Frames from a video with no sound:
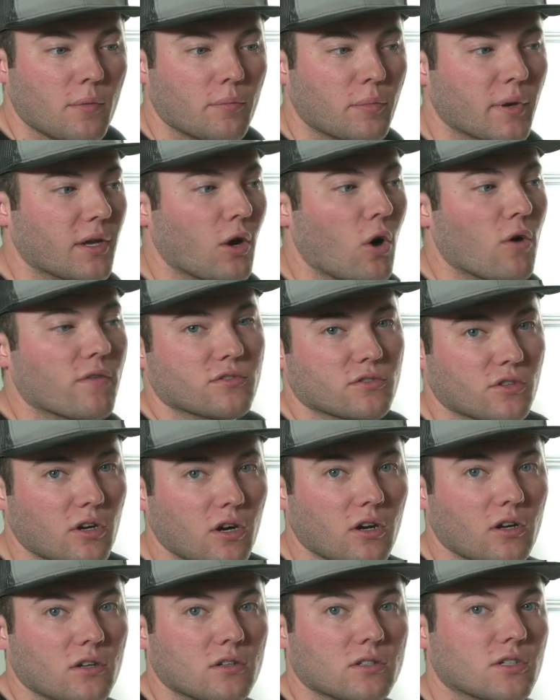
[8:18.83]
but
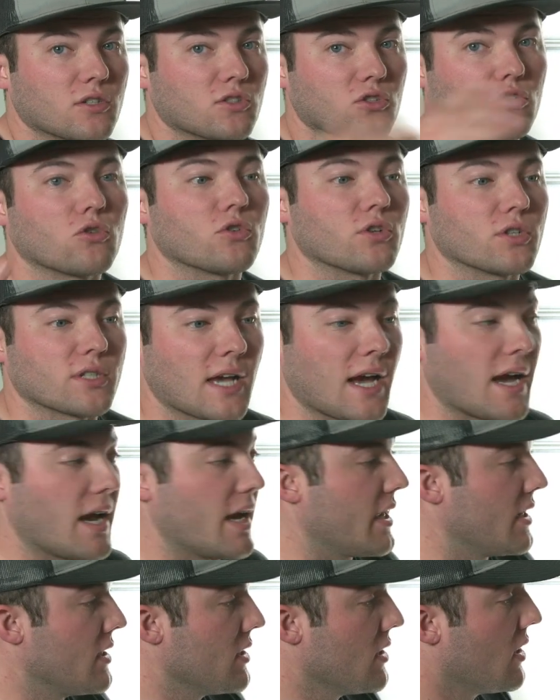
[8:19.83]
overall the score is
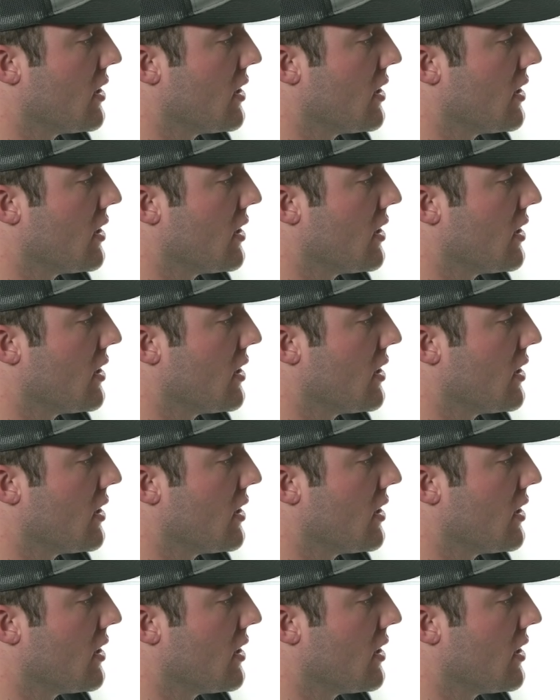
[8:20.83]
high.